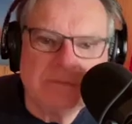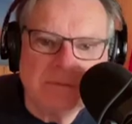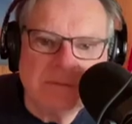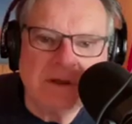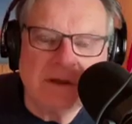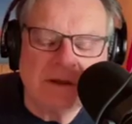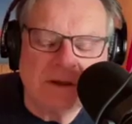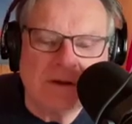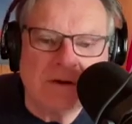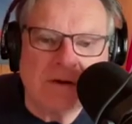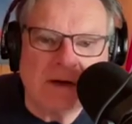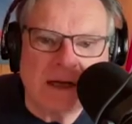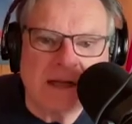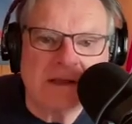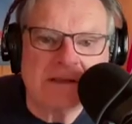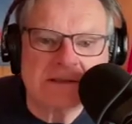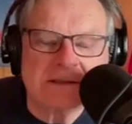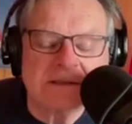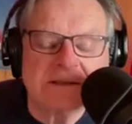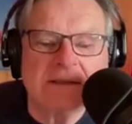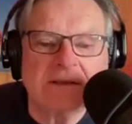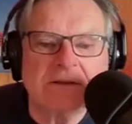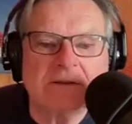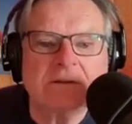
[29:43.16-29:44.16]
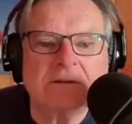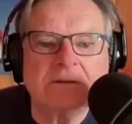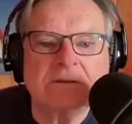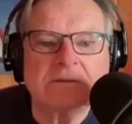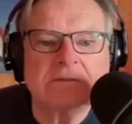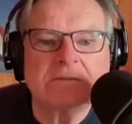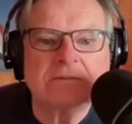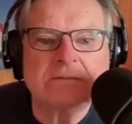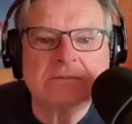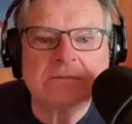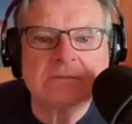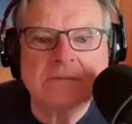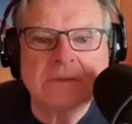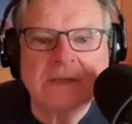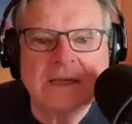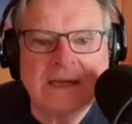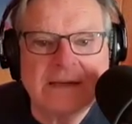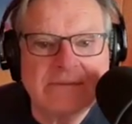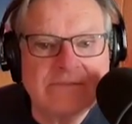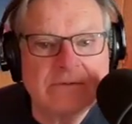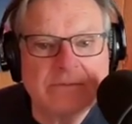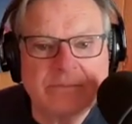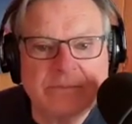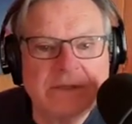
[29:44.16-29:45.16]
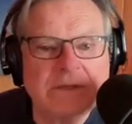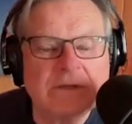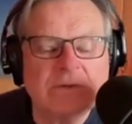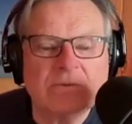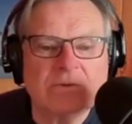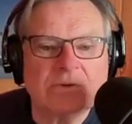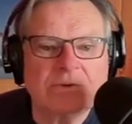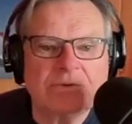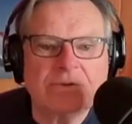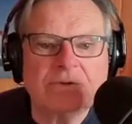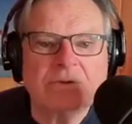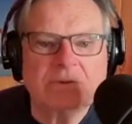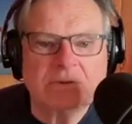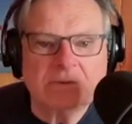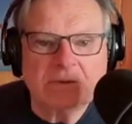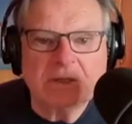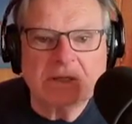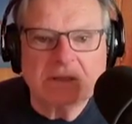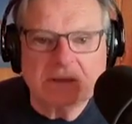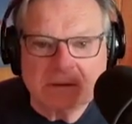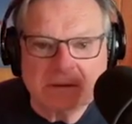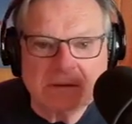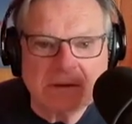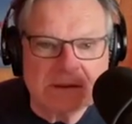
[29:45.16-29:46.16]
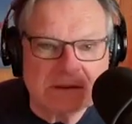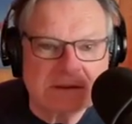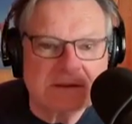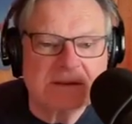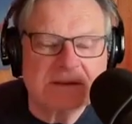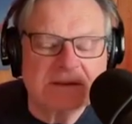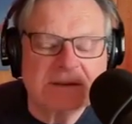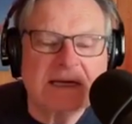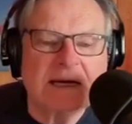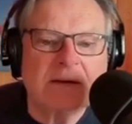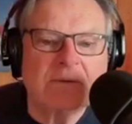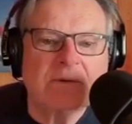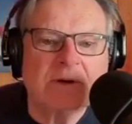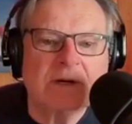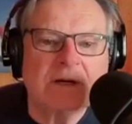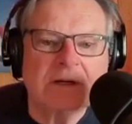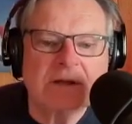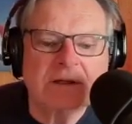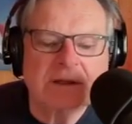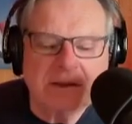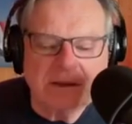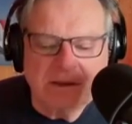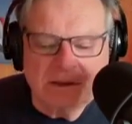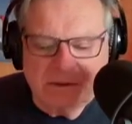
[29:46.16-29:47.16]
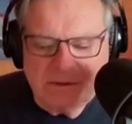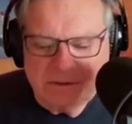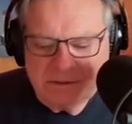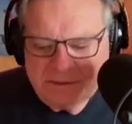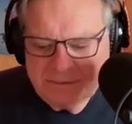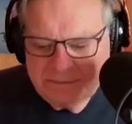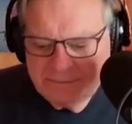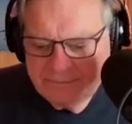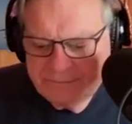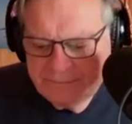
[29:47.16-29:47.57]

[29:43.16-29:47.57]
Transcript: I'll still have a beer with you, and this is how we're going to do it.